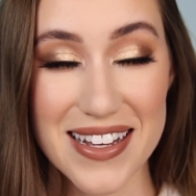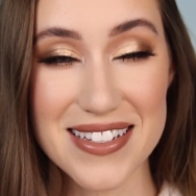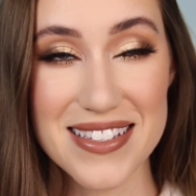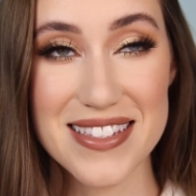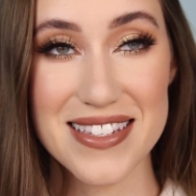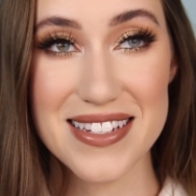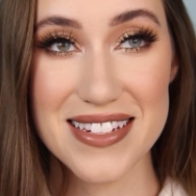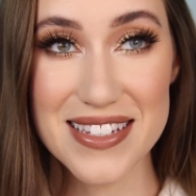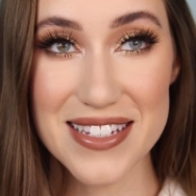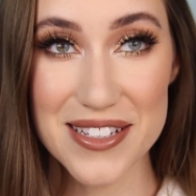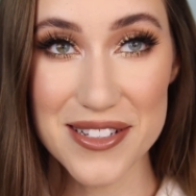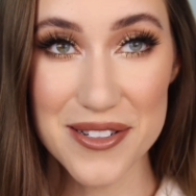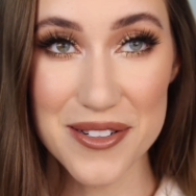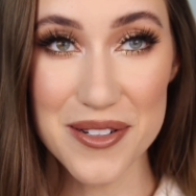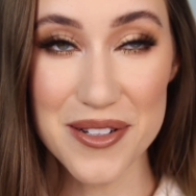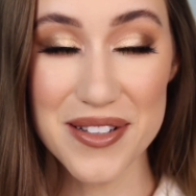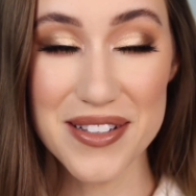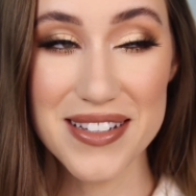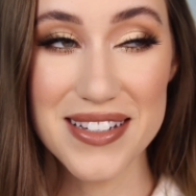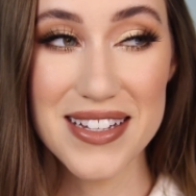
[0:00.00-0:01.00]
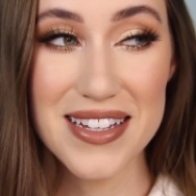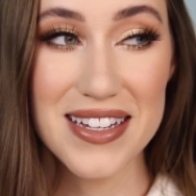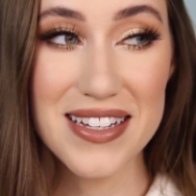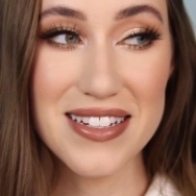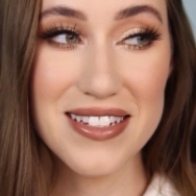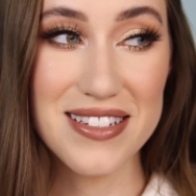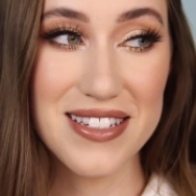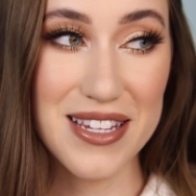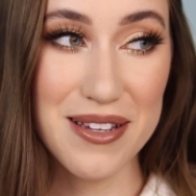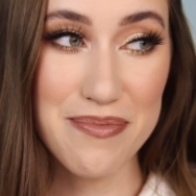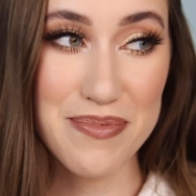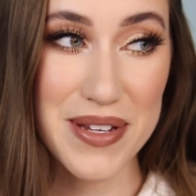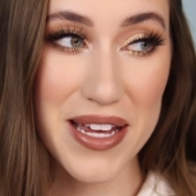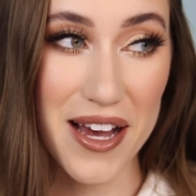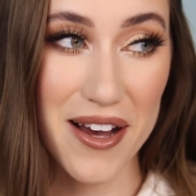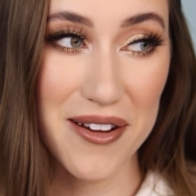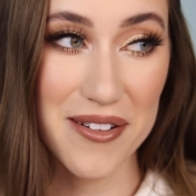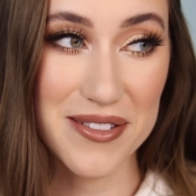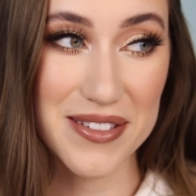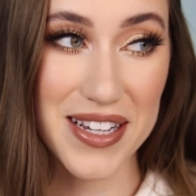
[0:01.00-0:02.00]
I still deep
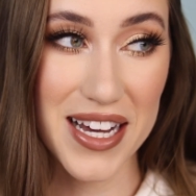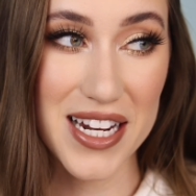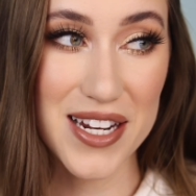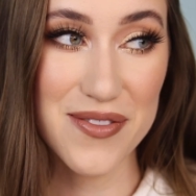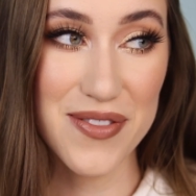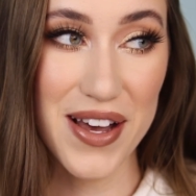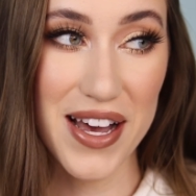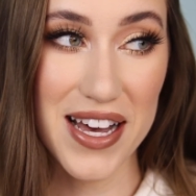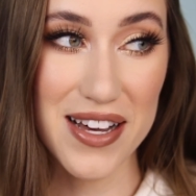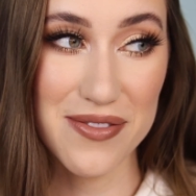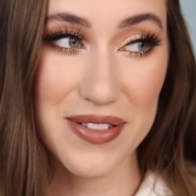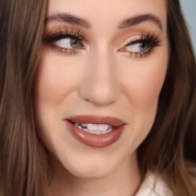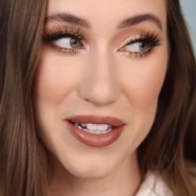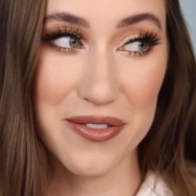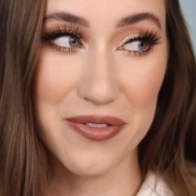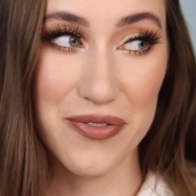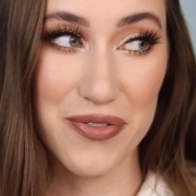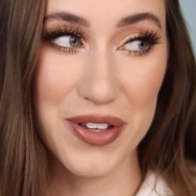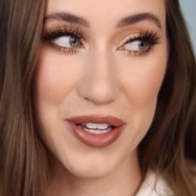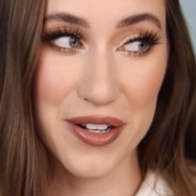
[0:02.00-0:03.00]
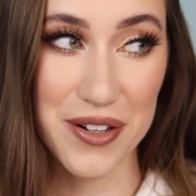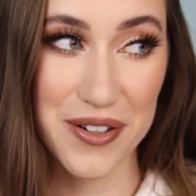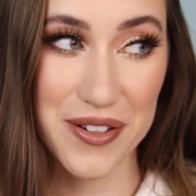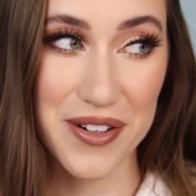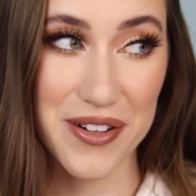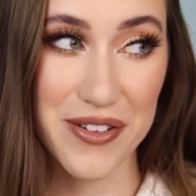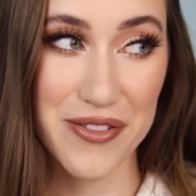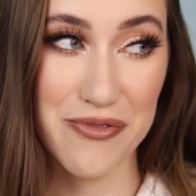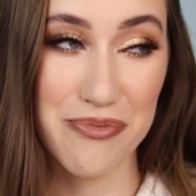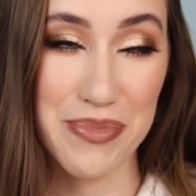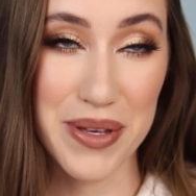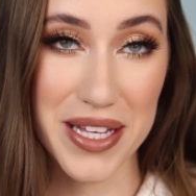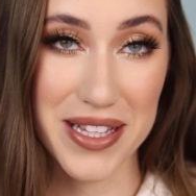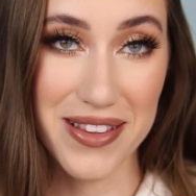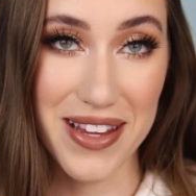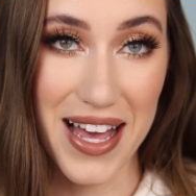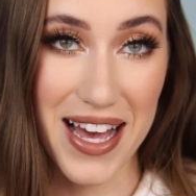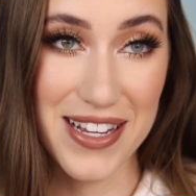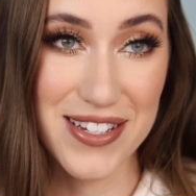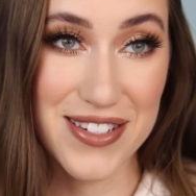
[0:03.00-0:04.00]
down kind of have like a fear of big
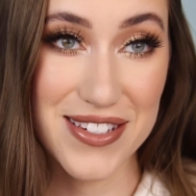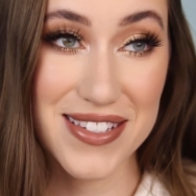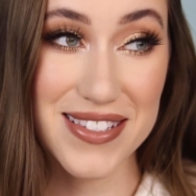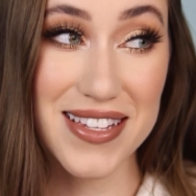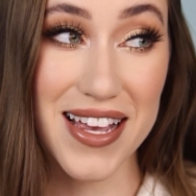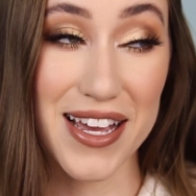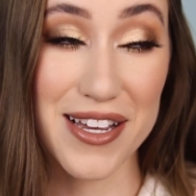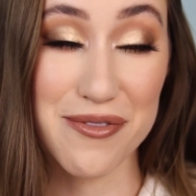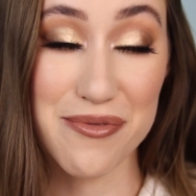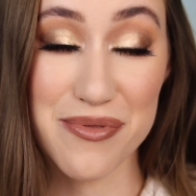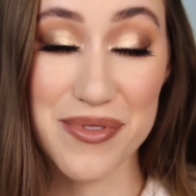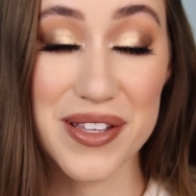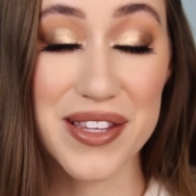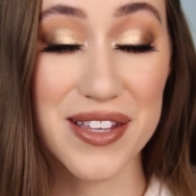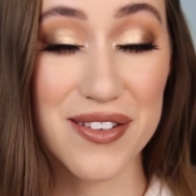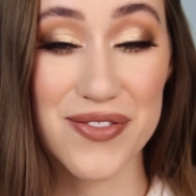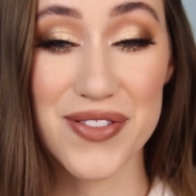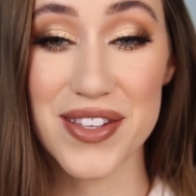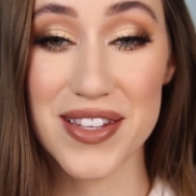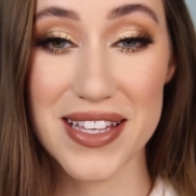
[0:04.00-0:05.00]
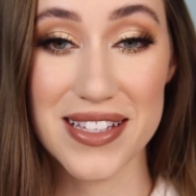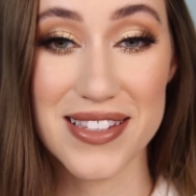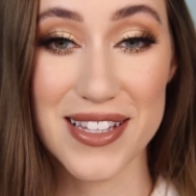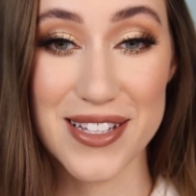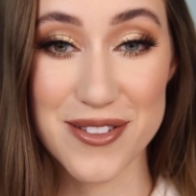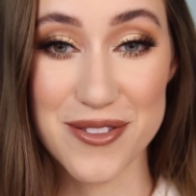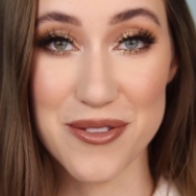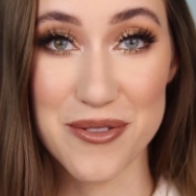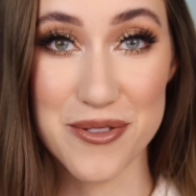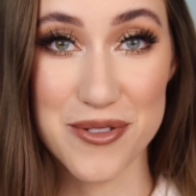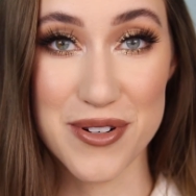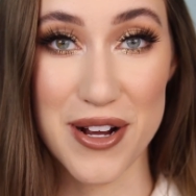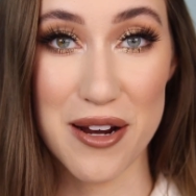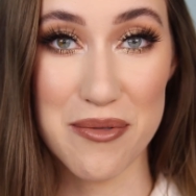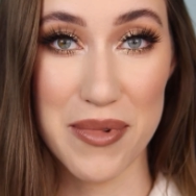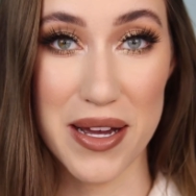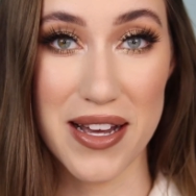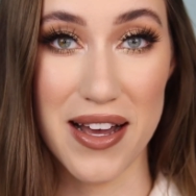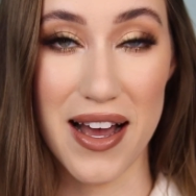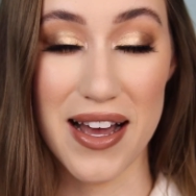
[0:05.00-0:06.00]
lashes. I really feel like they do
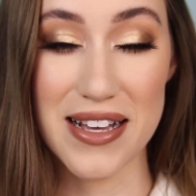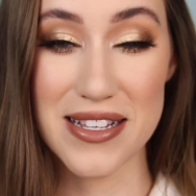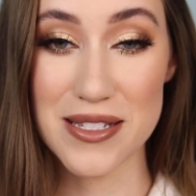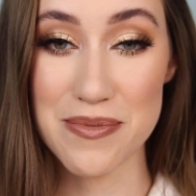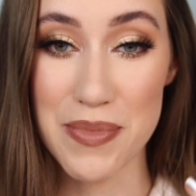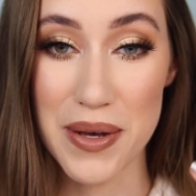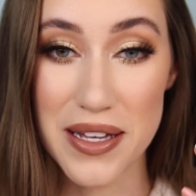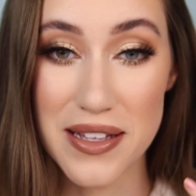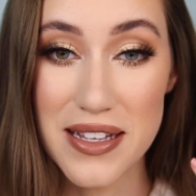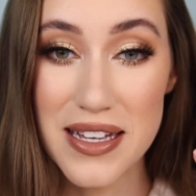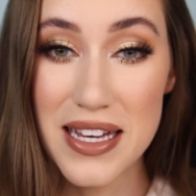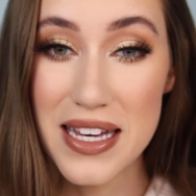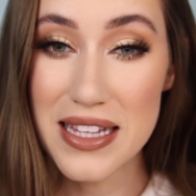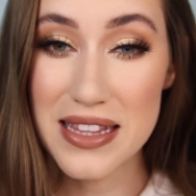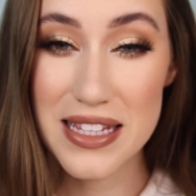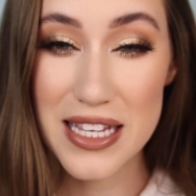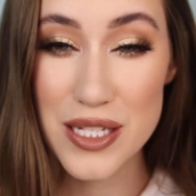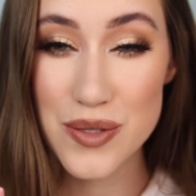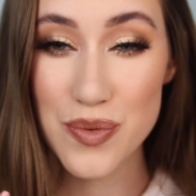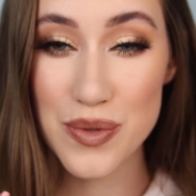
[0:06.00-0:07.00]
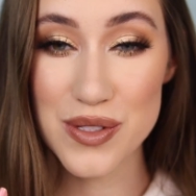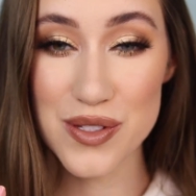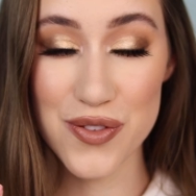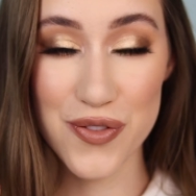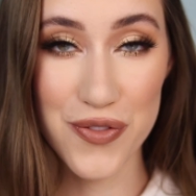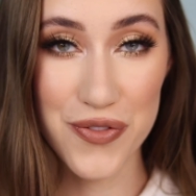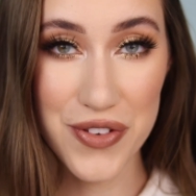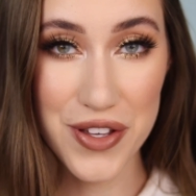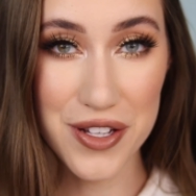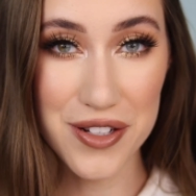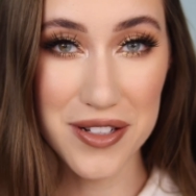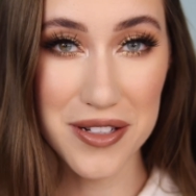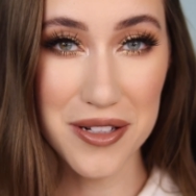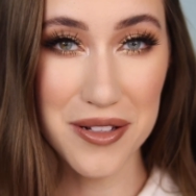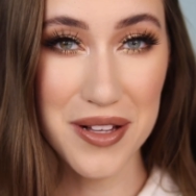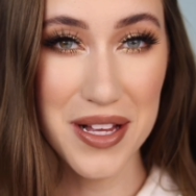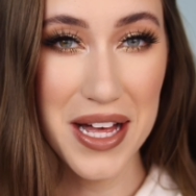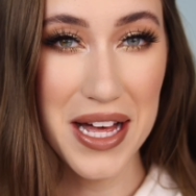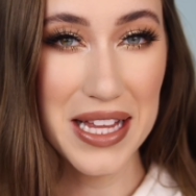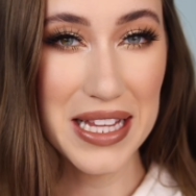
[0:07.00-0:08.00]
drown my eyes, but these ones
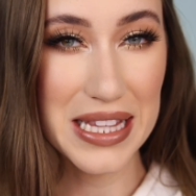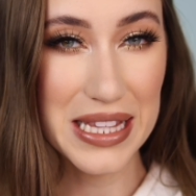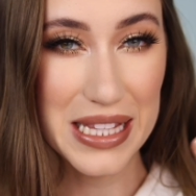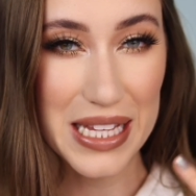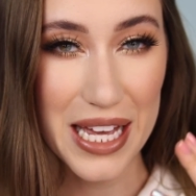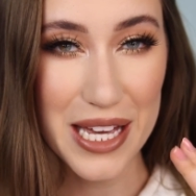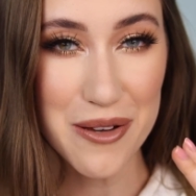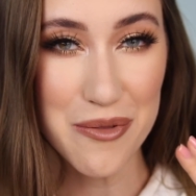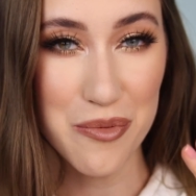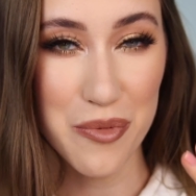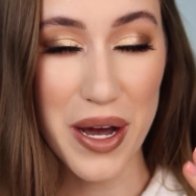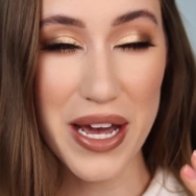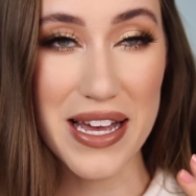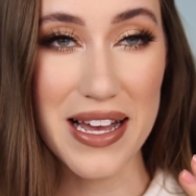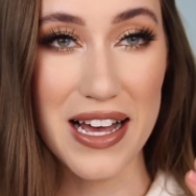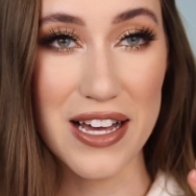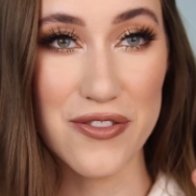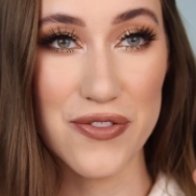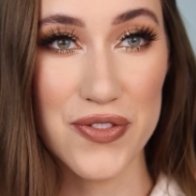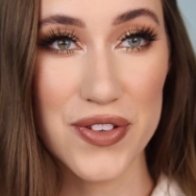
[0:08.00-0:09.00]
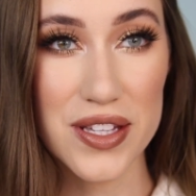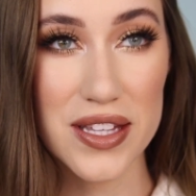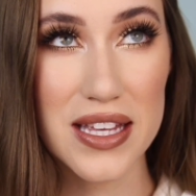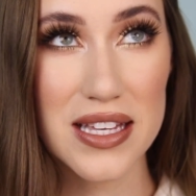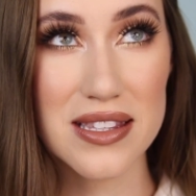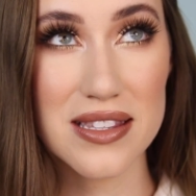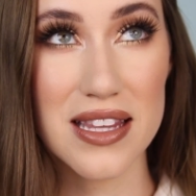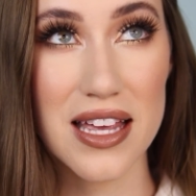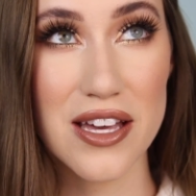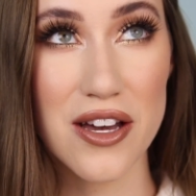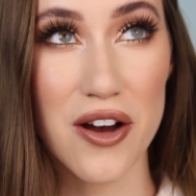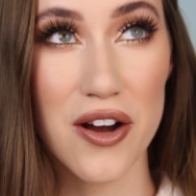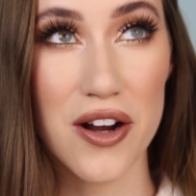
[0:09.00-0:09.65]
feel lightweight. I feel like they